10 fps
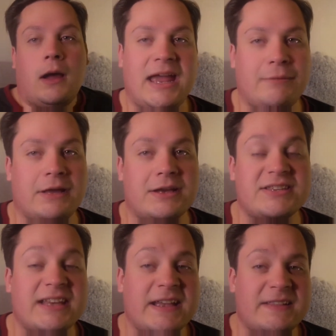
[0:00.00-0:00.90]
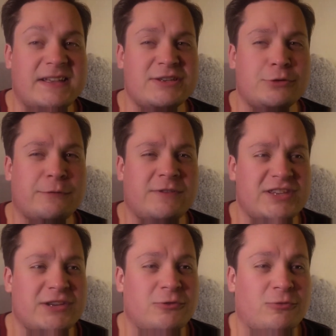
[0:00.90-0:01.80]
Anyway, guys, that's going to do it for
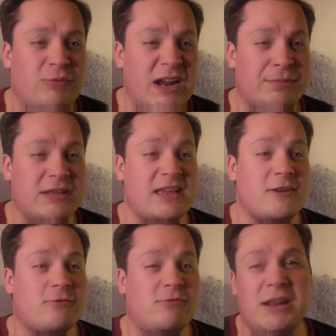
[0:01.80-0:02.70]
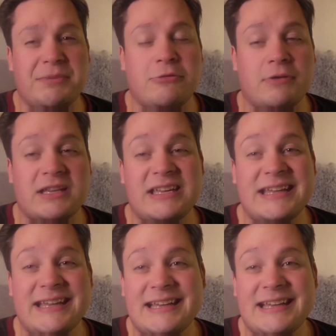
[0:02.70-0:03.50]
this incredibly, incredibly quick